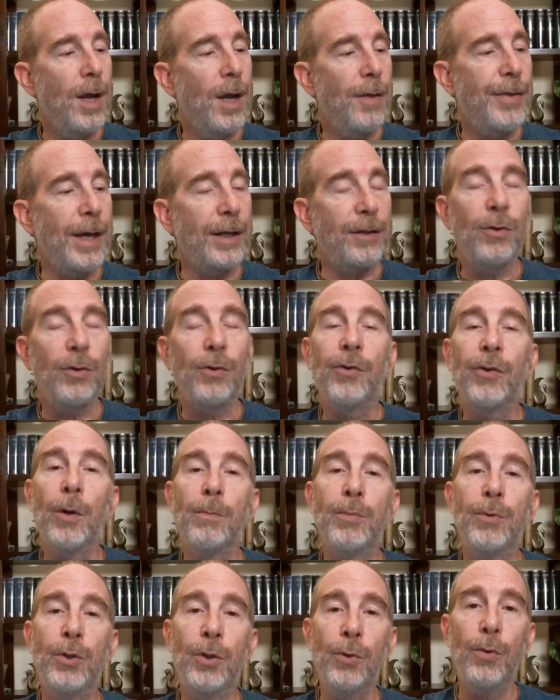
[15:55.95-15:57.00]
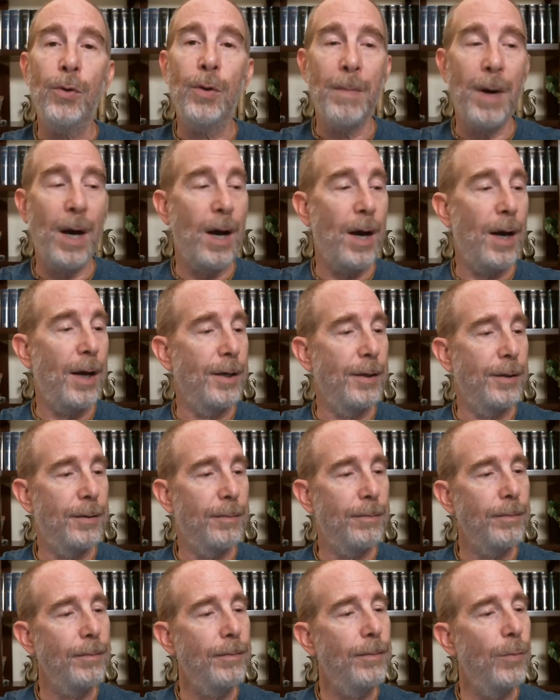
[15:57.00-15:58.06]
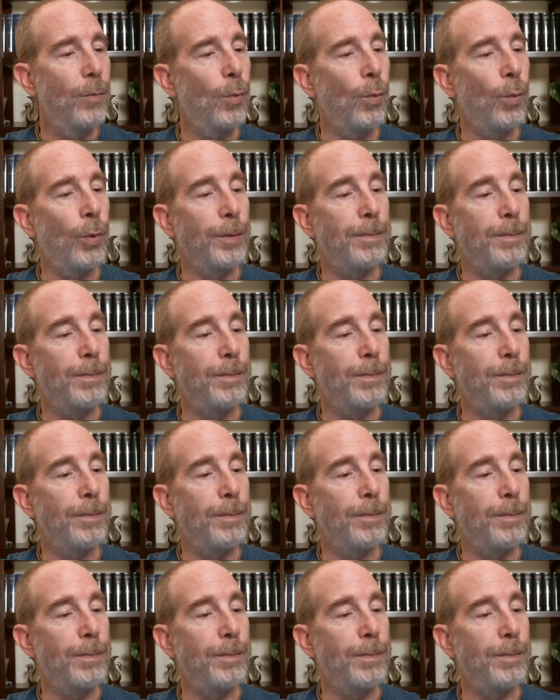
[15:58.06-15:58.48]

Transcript: that to subdue the mind would